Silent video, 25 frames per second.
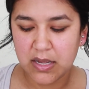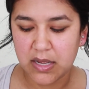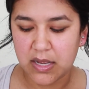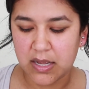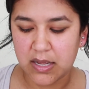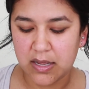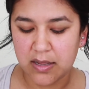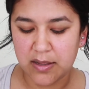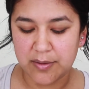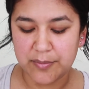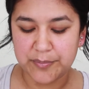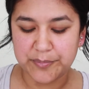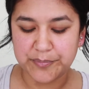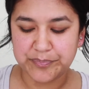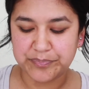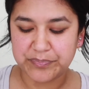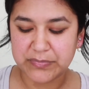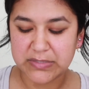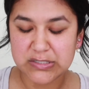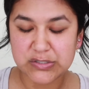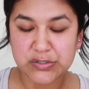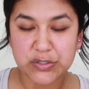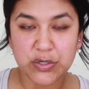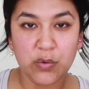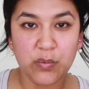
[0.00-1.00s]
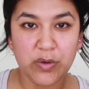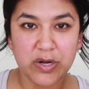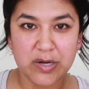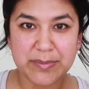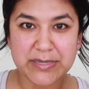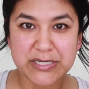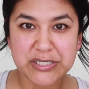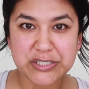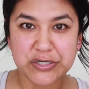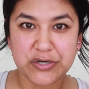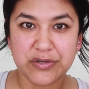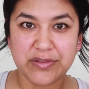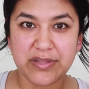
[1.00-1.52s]
Um, so you'll wanna
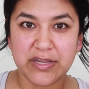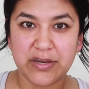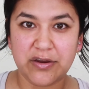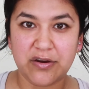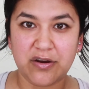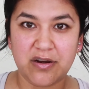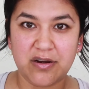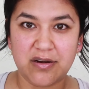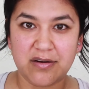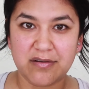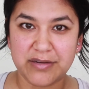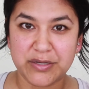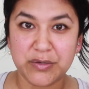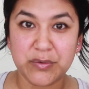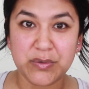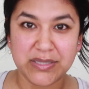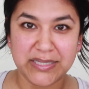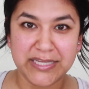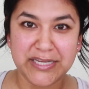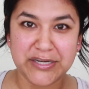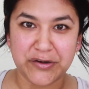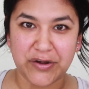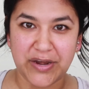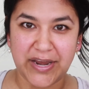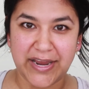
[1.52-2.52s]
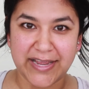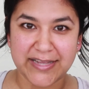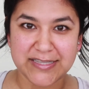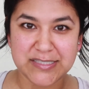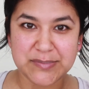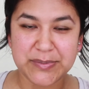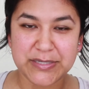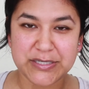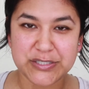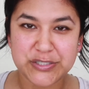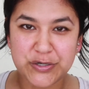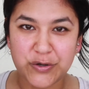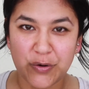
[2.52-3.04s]
be sure that you're, you clean your hands
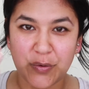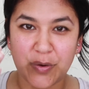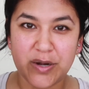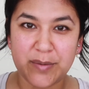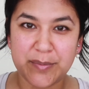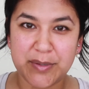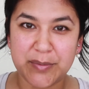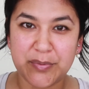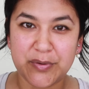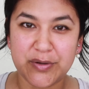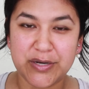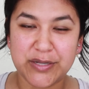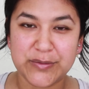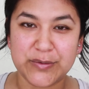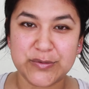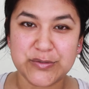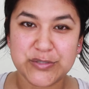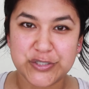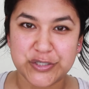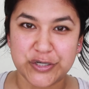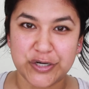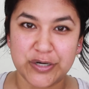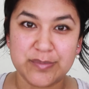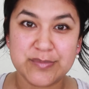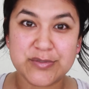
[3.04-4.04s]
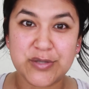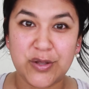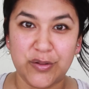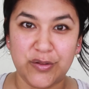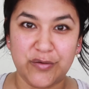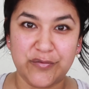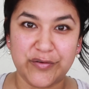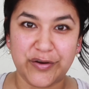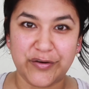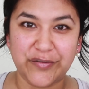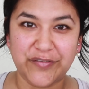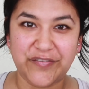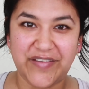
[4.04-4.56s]
because you don't wanna be putting those germs all
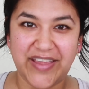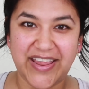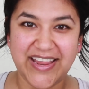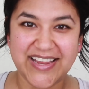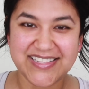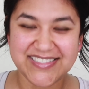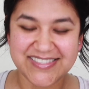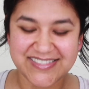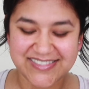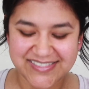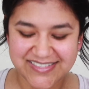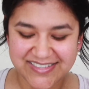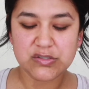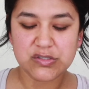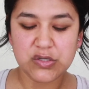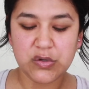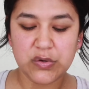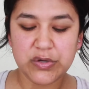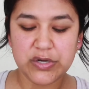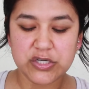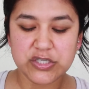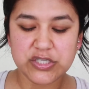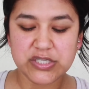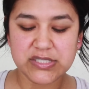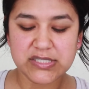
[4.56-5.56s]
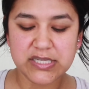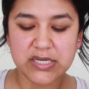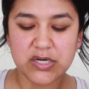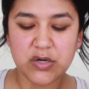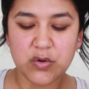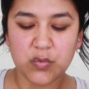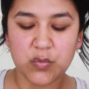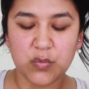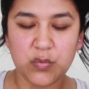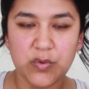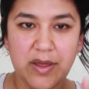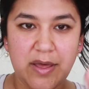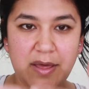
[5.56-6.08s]
over your face. So you're just
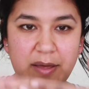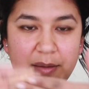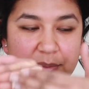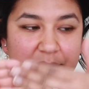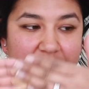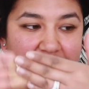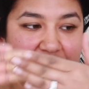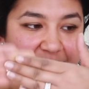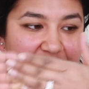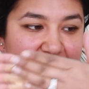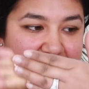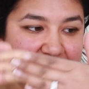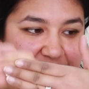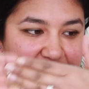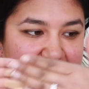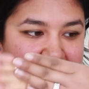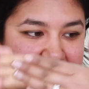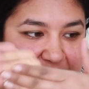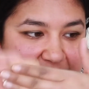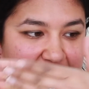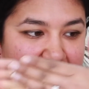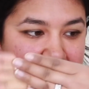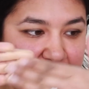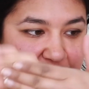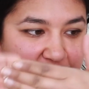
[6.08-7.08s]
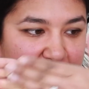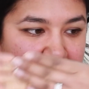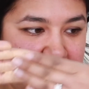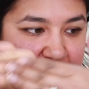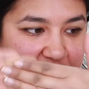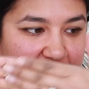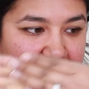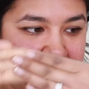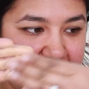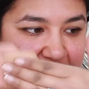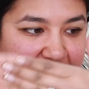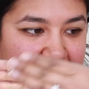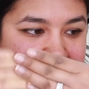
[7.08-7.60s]
gonna rub these
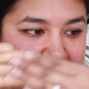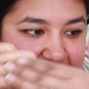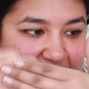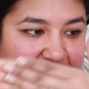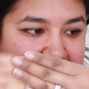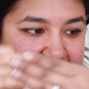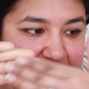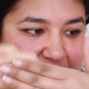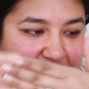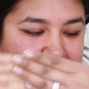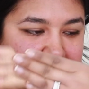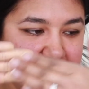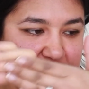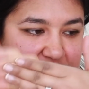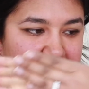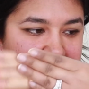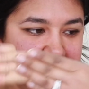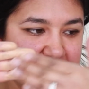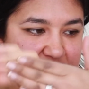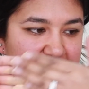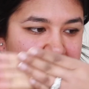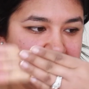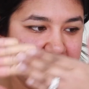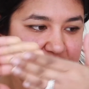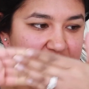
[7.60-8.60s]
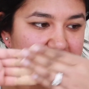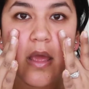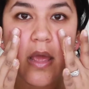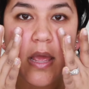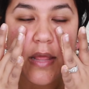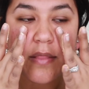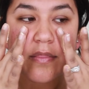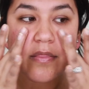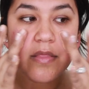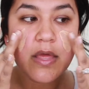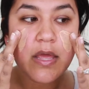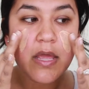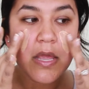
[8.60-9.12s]
together like this
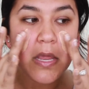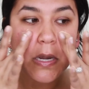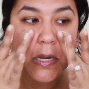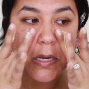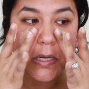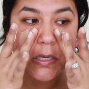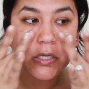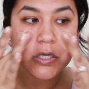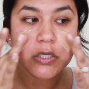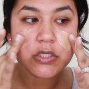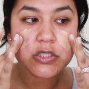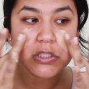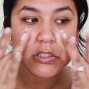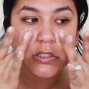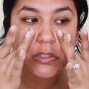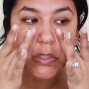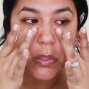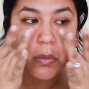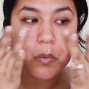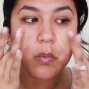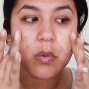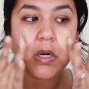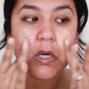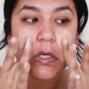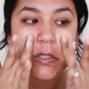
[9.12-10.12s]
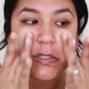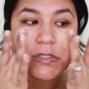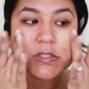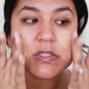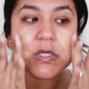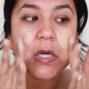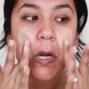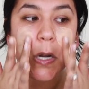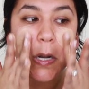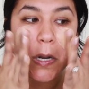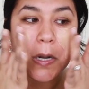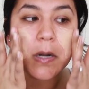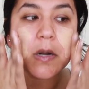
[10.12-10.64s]
and then you're just gonna wanna
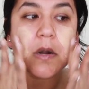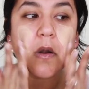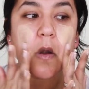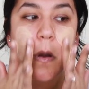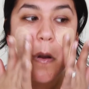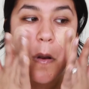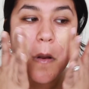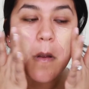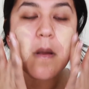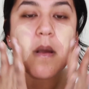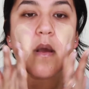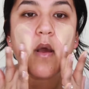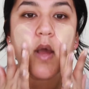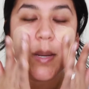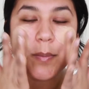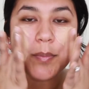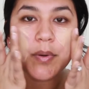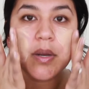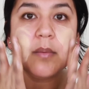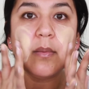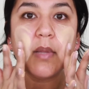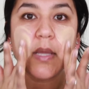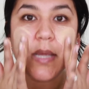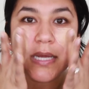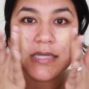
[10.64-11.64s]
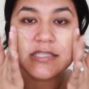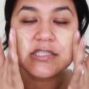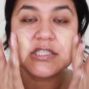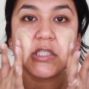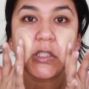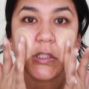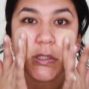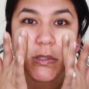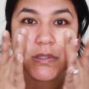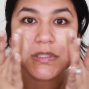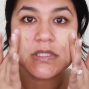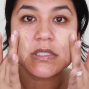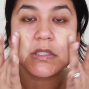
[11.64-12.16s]
start, I probably actually
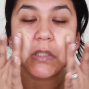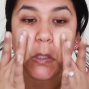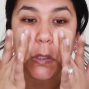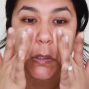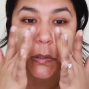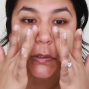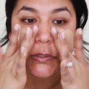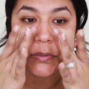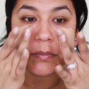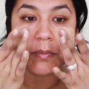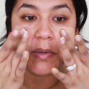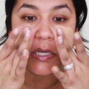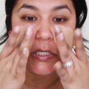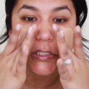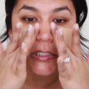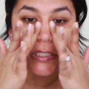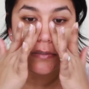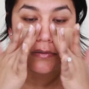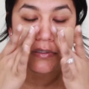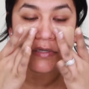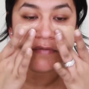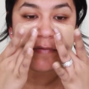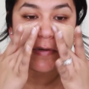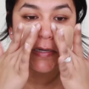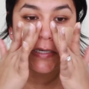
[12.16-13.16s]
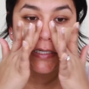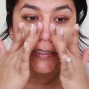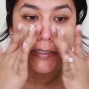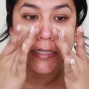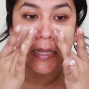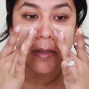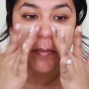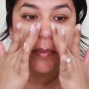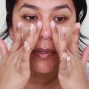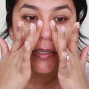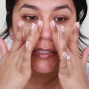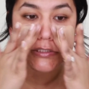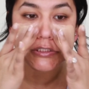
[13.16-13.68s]
used a little too much. I don't even need
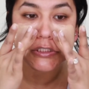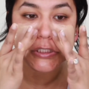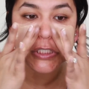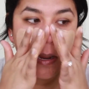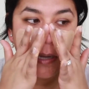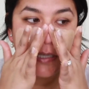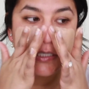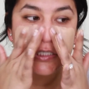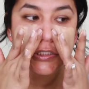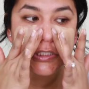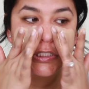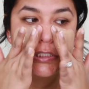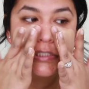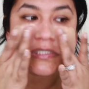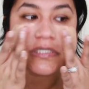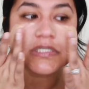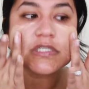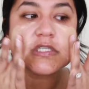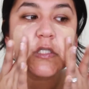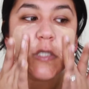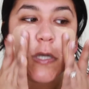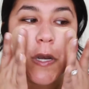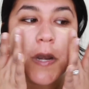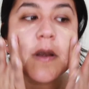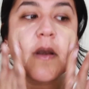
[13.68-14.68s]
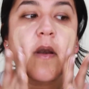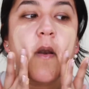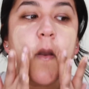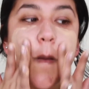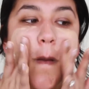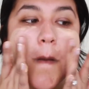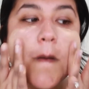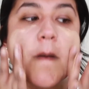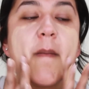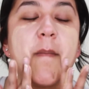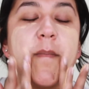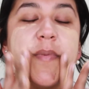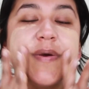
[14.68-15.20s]
that much. And you're just gonna start
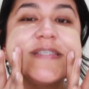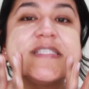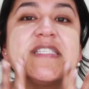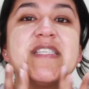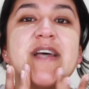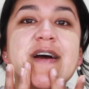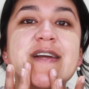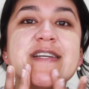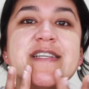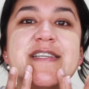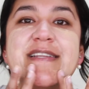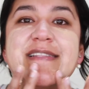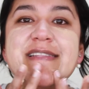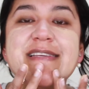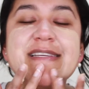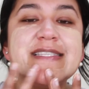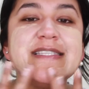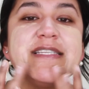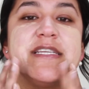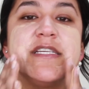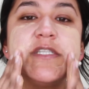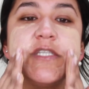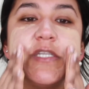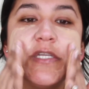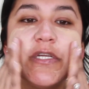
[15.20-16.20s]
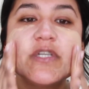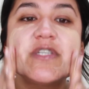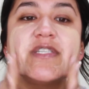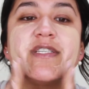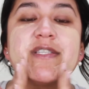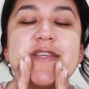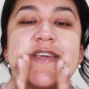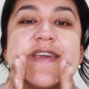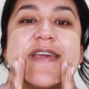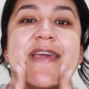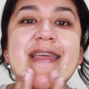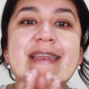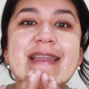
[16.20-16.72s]
massaging this into your
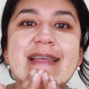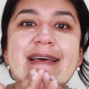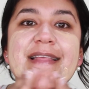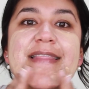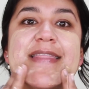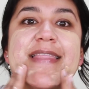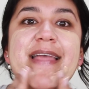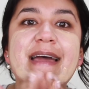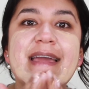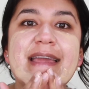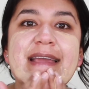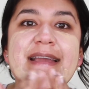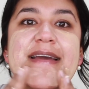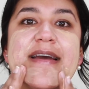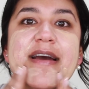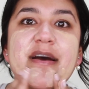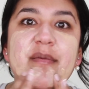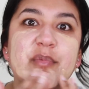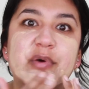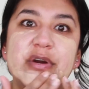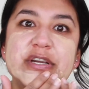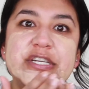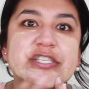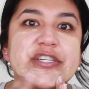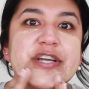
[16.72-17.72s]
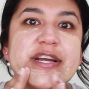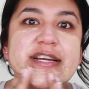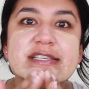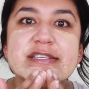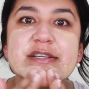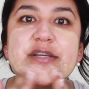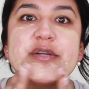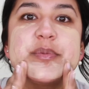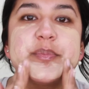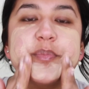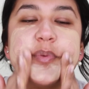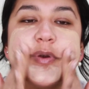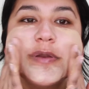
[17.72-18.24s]
skin like a
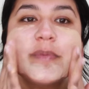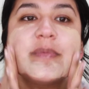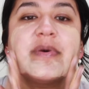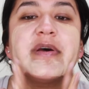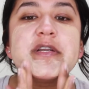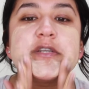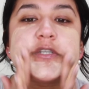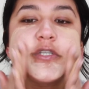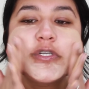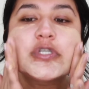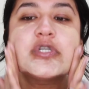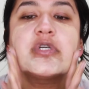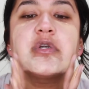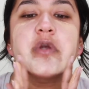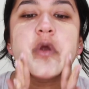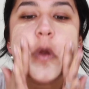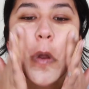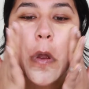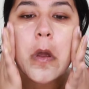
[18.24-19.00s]
moisturizer, pretty much.